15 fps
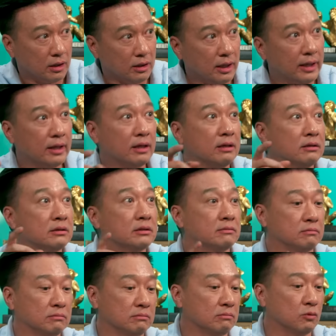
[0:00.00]
Like,
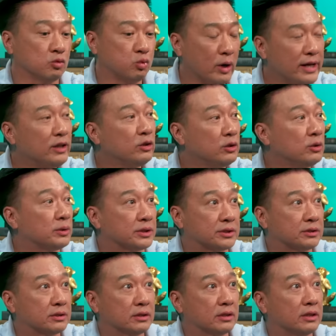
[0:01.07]
Ray
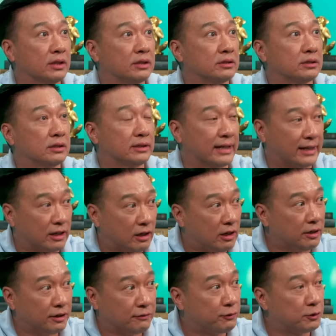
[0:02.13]
Lewis is an
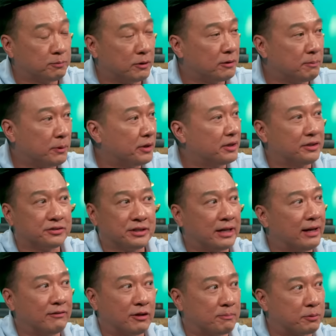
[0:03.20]
iconic football player. He does
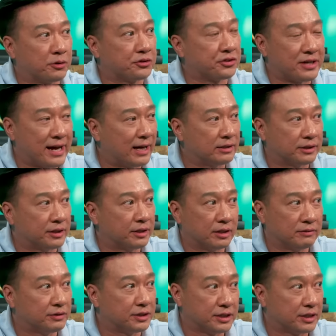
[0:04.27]
not have the personality
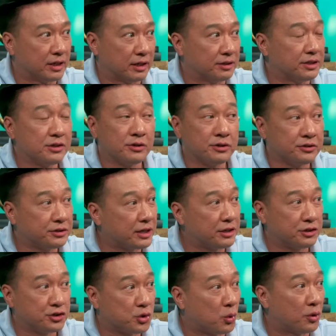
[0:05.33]
of a Deion. Neither does
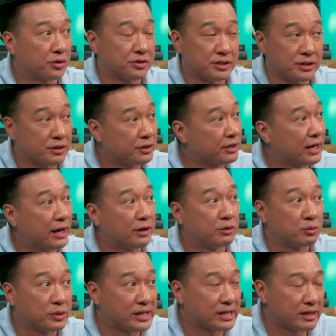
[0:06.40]
Eddie George. Neither did Ed
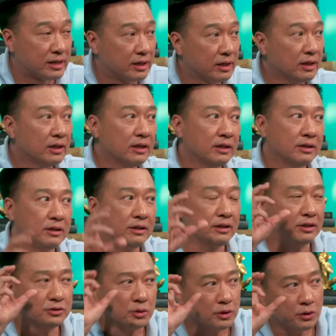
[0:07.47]
Reed.
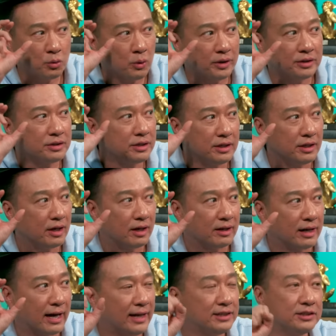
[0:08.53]
There's only one
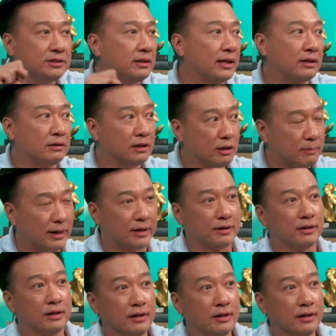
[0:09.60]
Deion. I just, like, think about it.